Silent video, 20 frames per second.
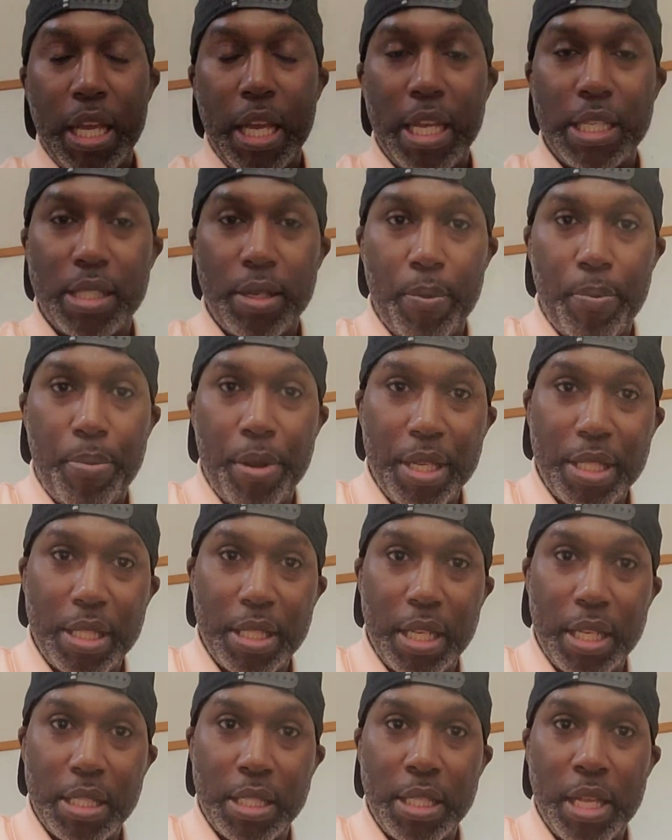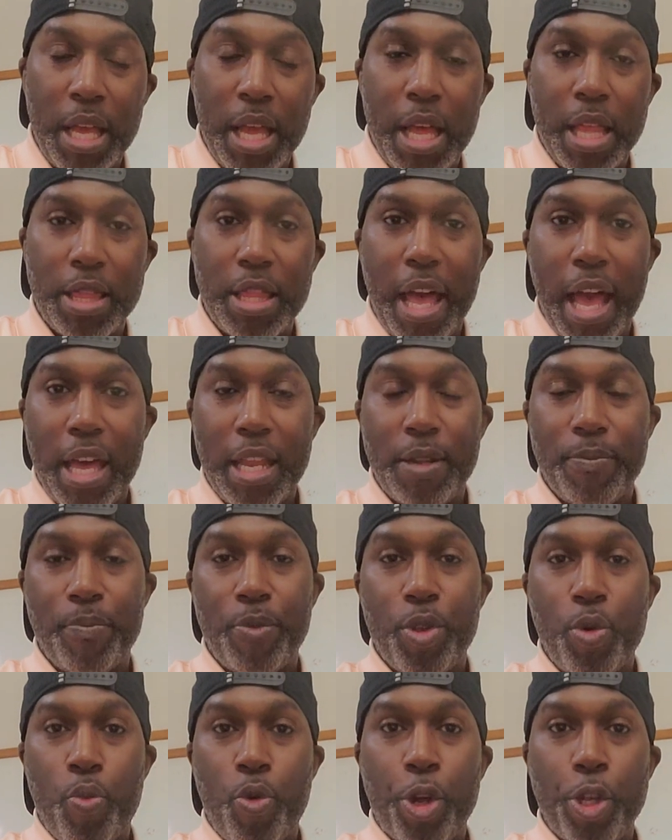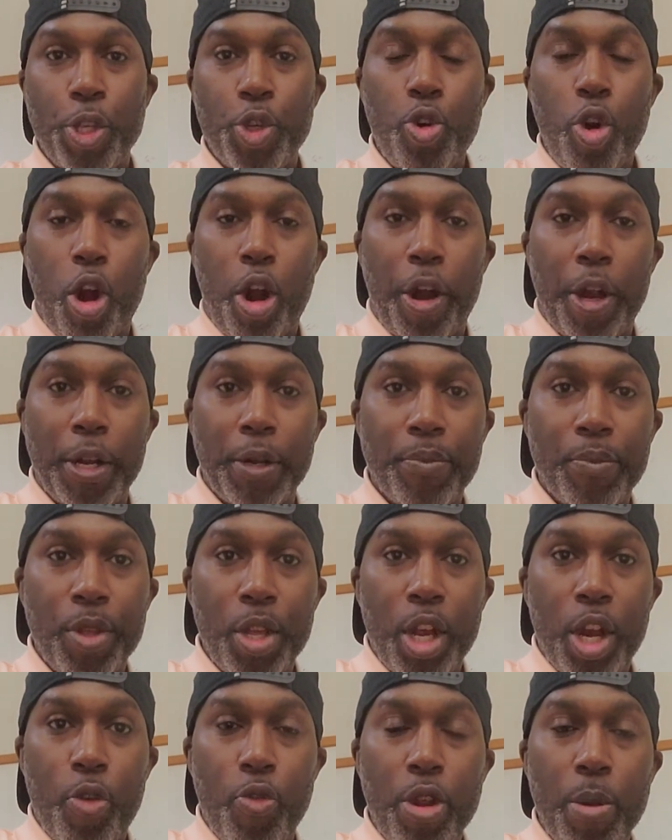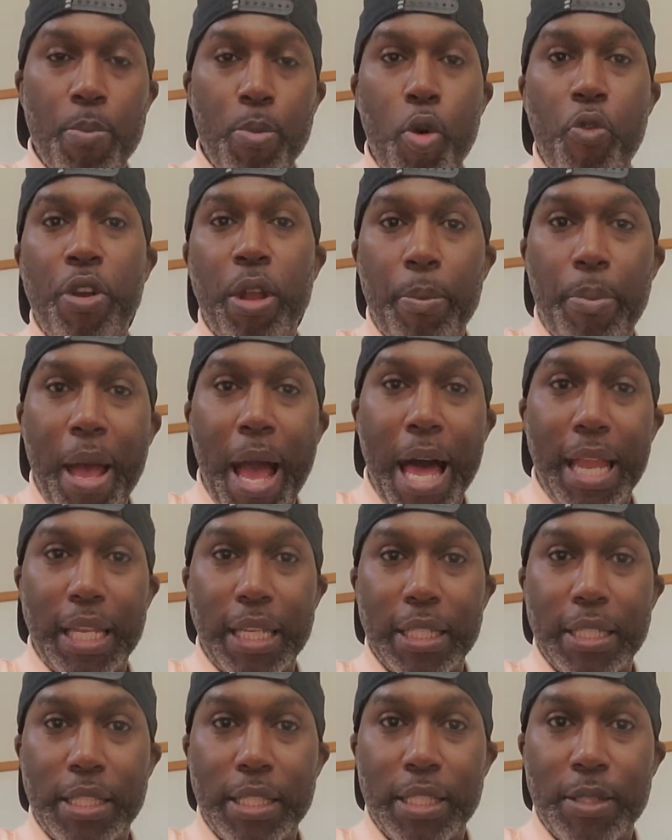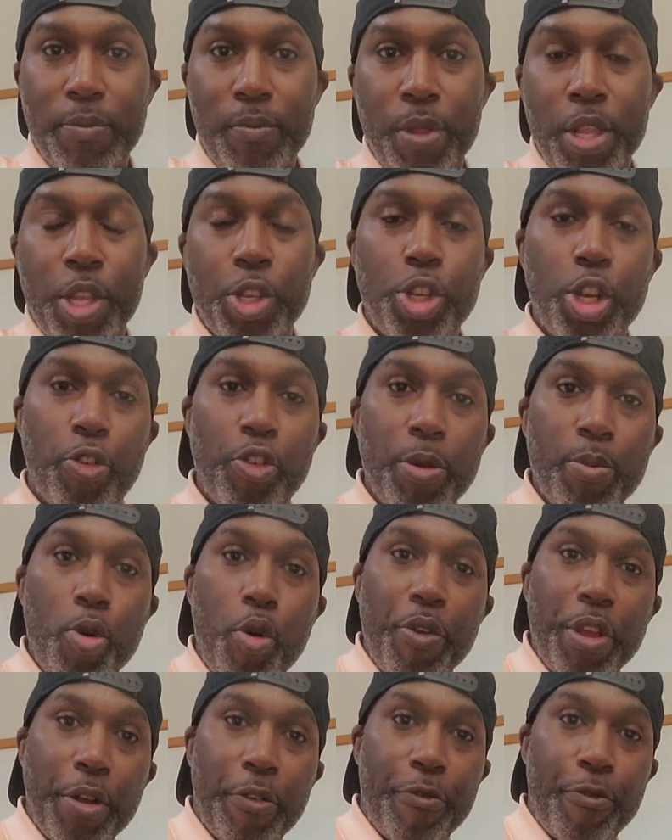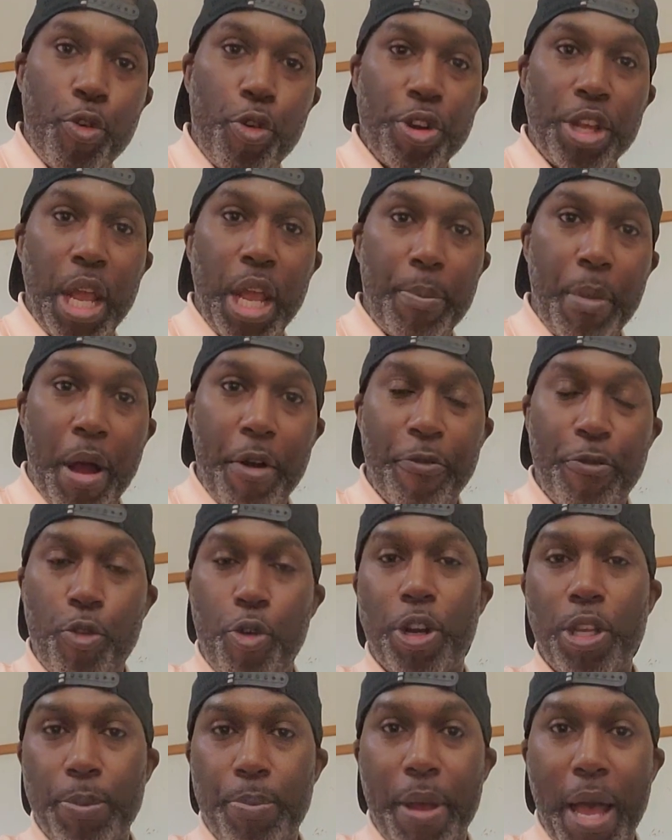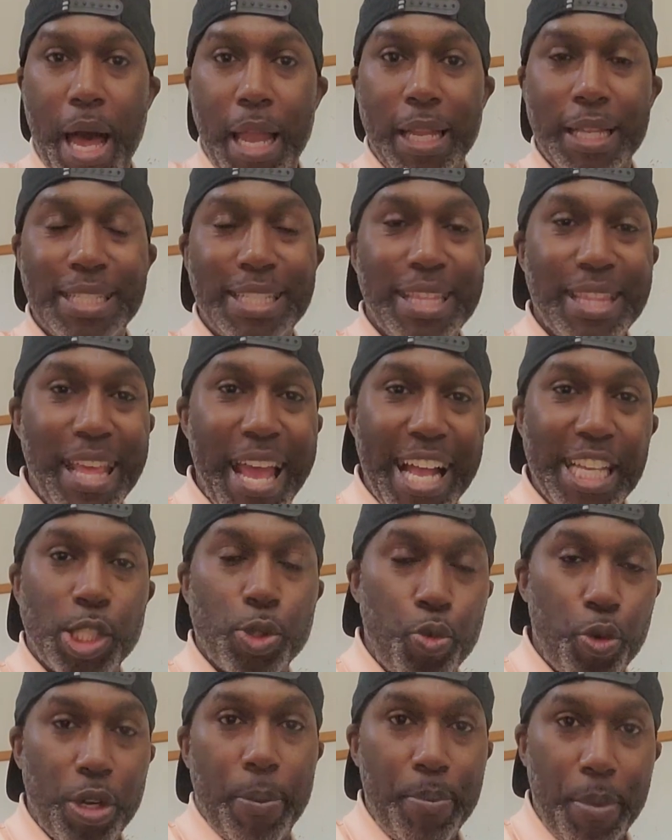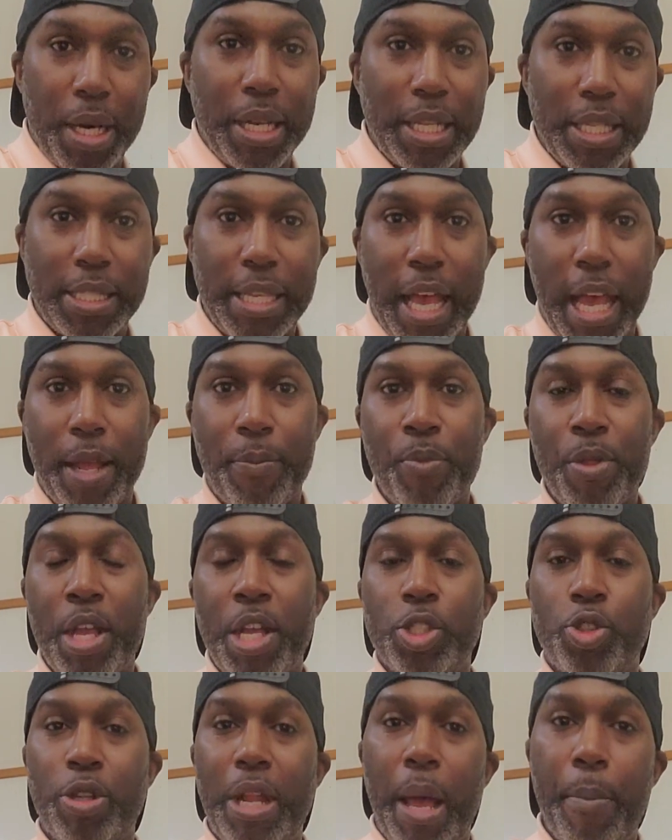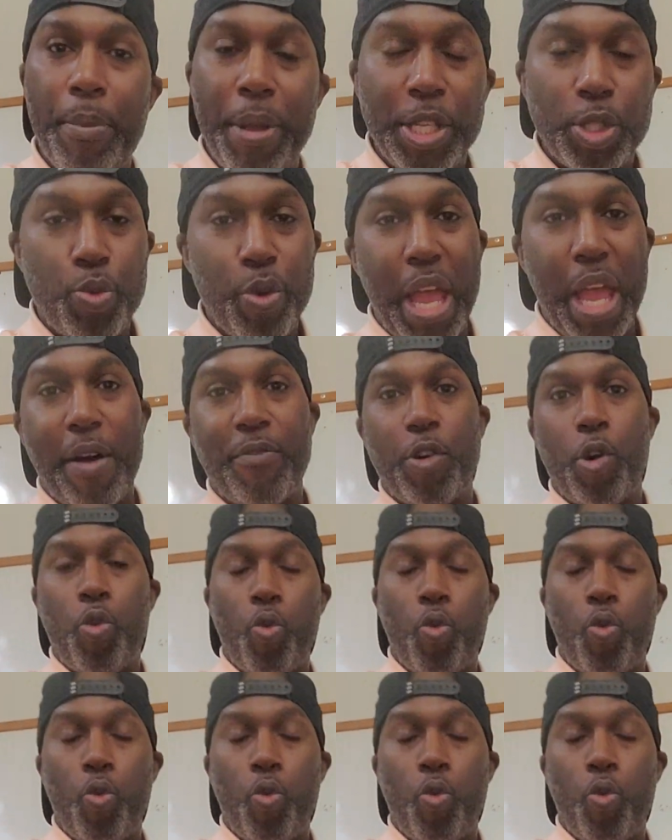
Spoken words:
is a business where you are removing pallets. You're removing 48 by 40 pallets. That's where the money's at. So that means we have a